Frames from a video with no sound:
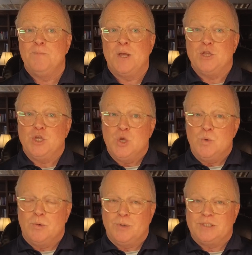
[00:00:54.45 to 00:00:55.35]
"But you
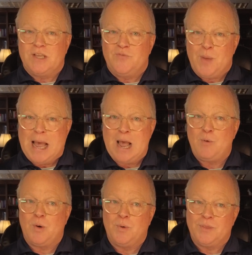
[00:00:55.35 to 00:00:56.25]
will receive
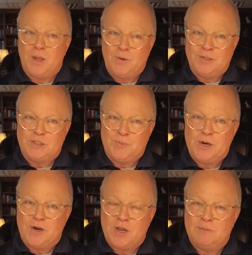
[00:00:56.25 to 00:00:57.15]
power when the Holy
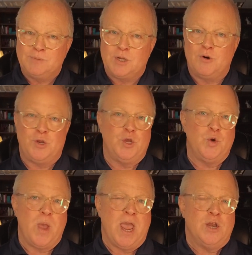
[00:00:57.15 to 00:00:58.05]
Spirit comes on
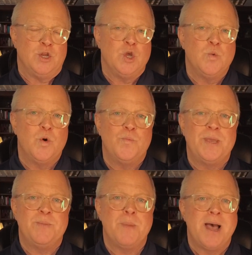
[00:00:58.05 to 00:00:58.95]
you, and you will
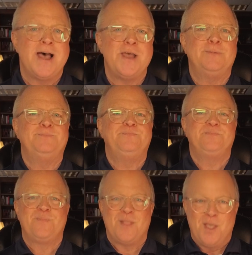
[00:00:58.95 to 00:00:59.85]
be my
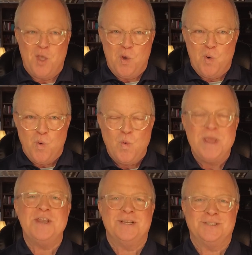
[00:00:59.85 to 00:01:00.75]

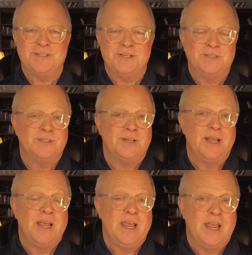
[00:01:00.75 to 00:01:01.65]
witnesses
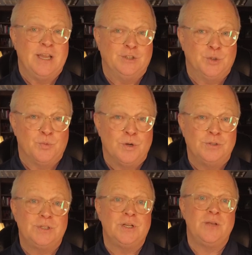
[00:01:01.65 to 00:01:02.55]
in
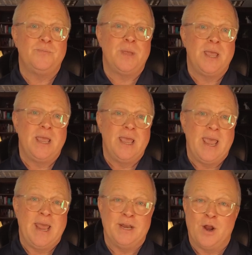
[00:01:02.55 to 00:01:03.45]
Jerusalem
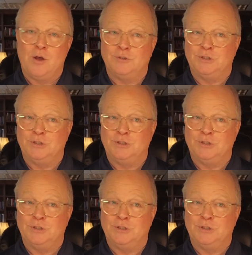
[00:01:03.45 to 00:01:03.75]
and in all